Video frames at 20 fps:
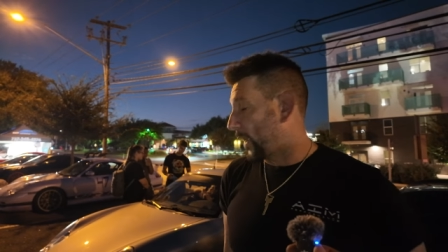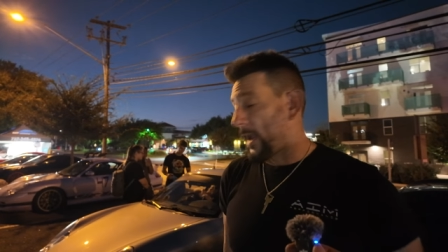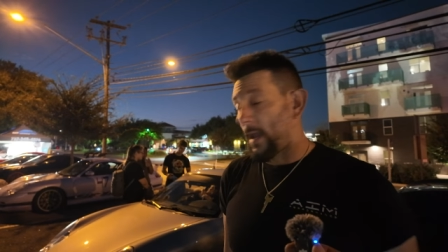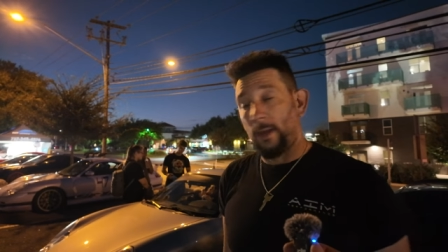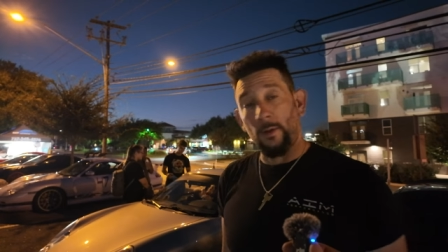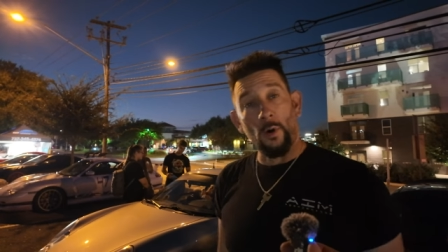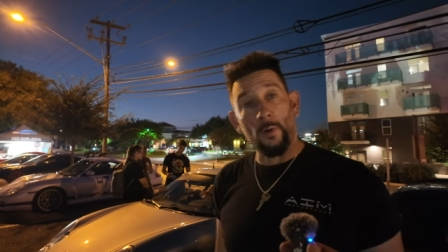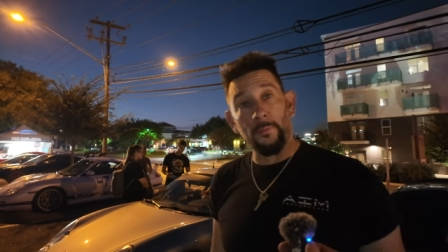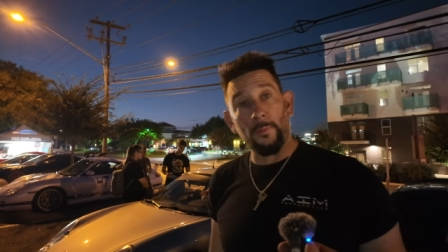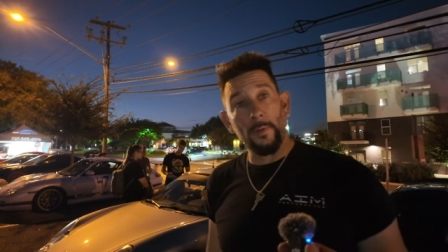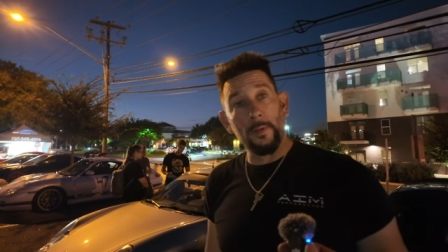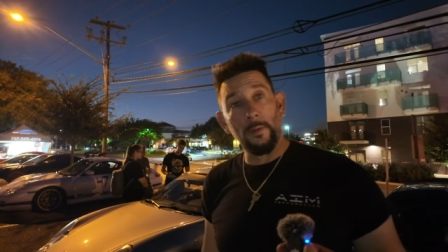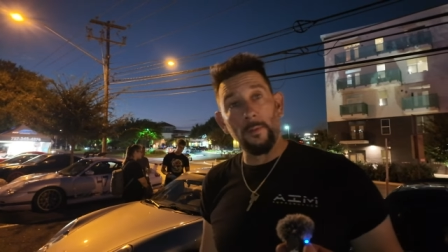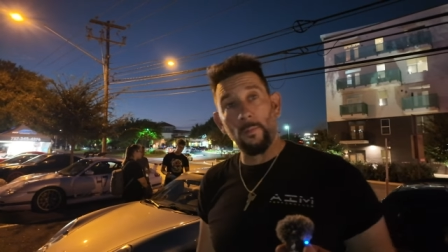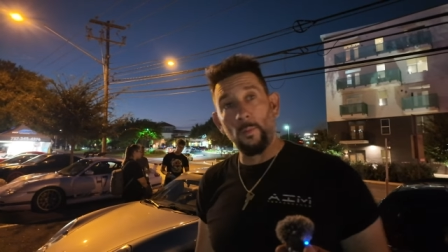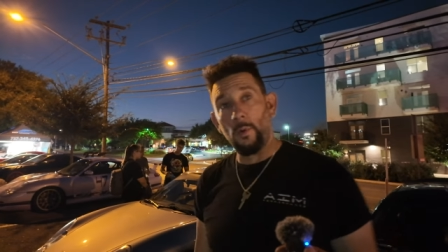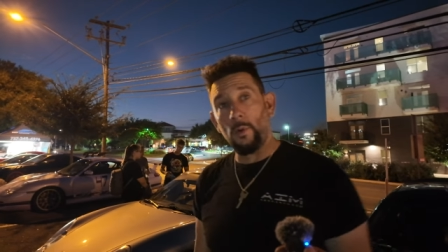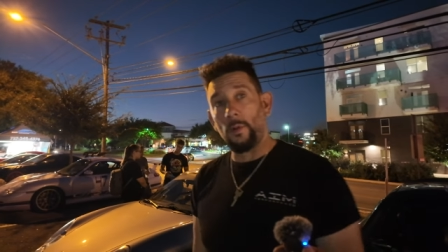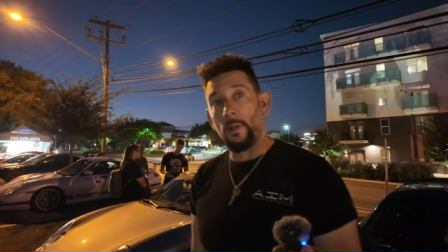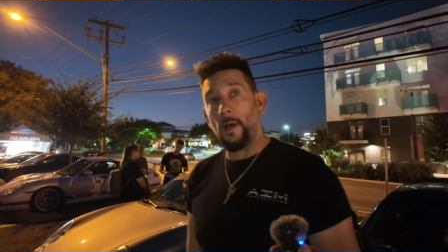And hopefully
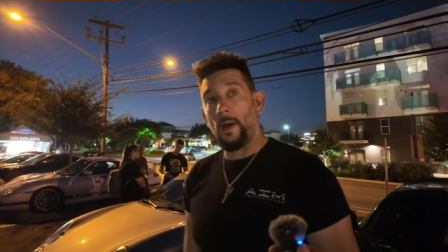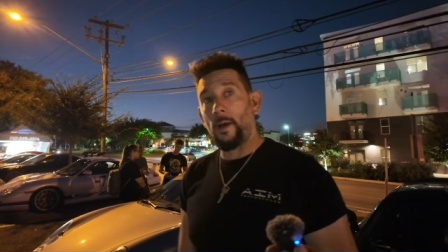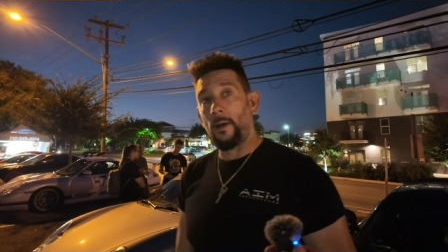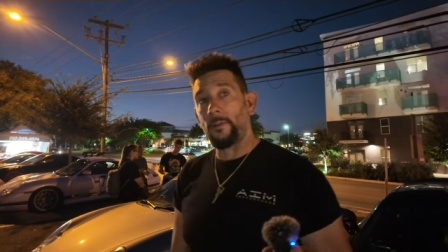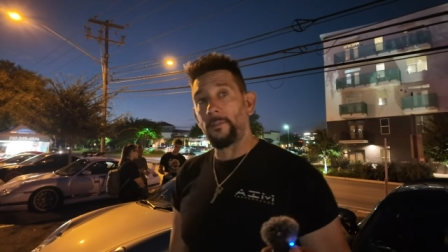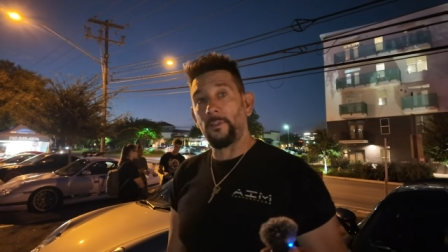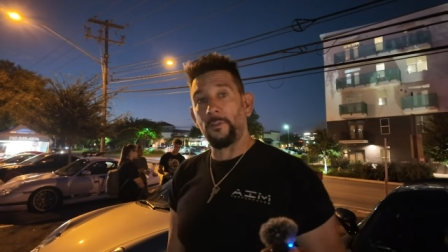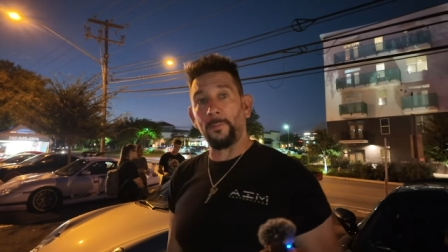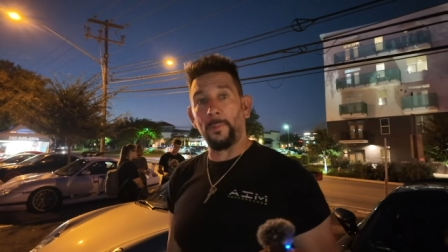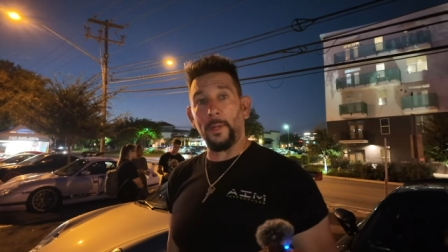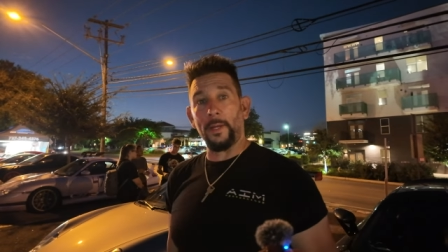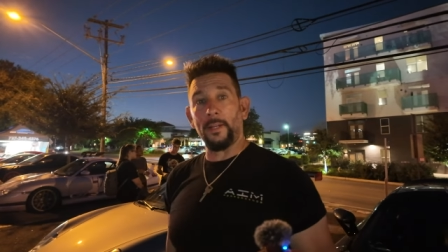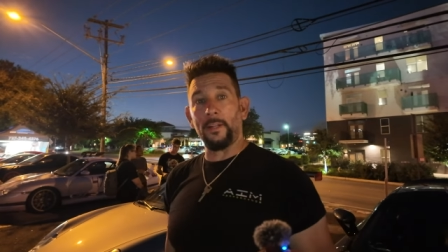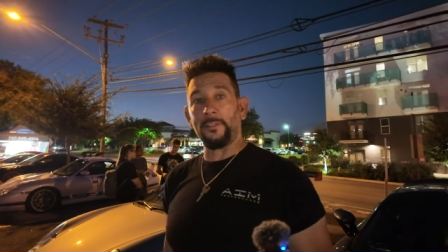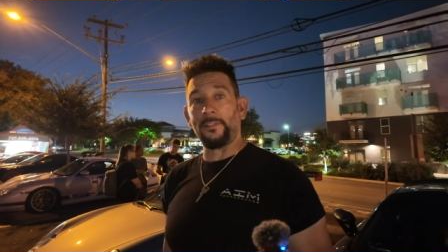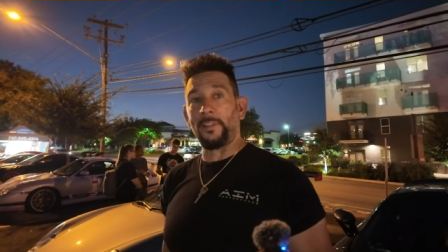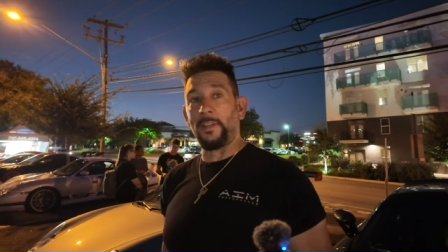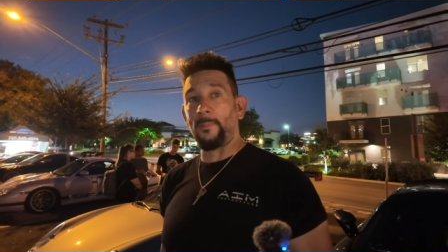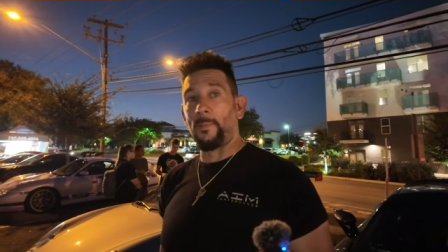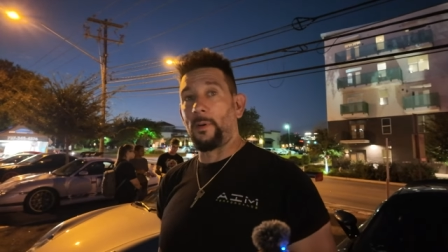we'll display it
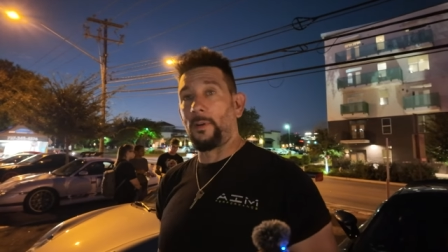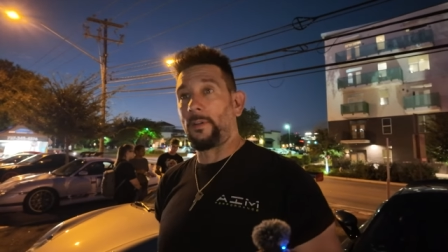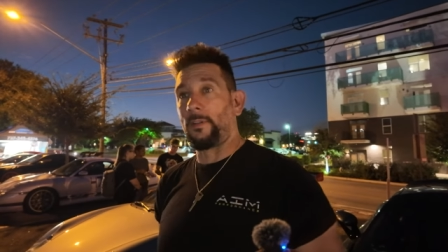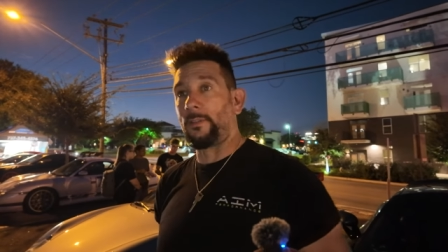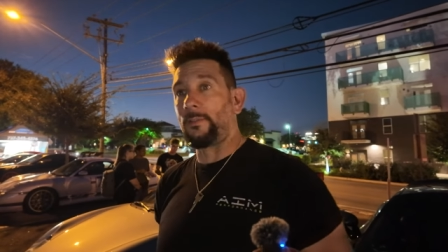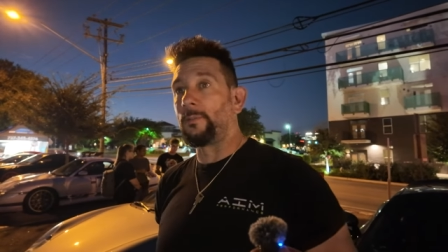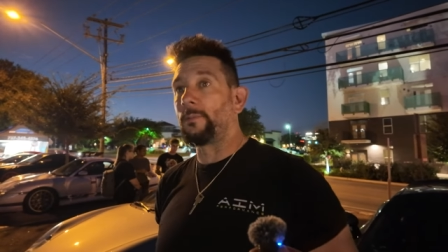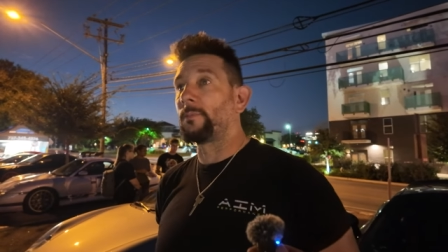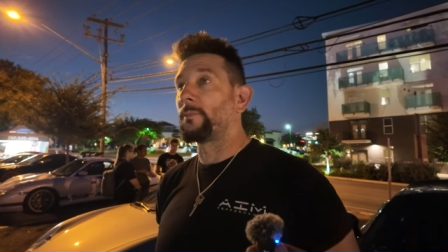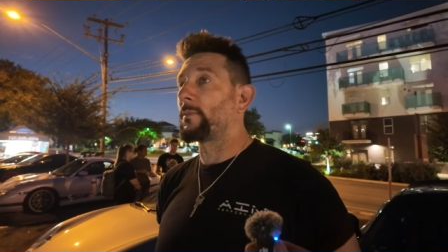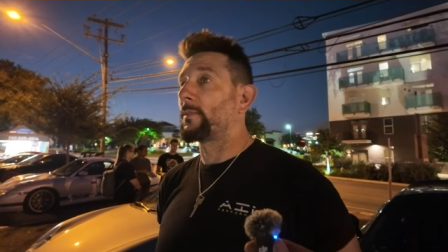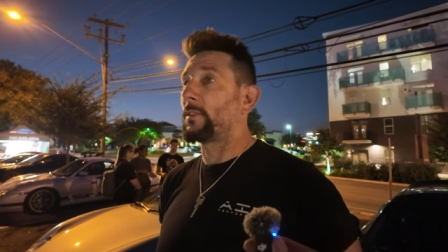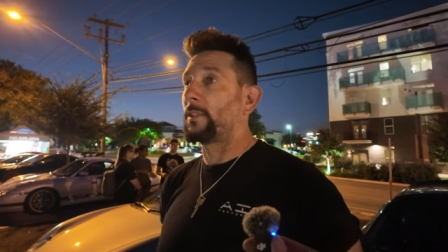at SEMA and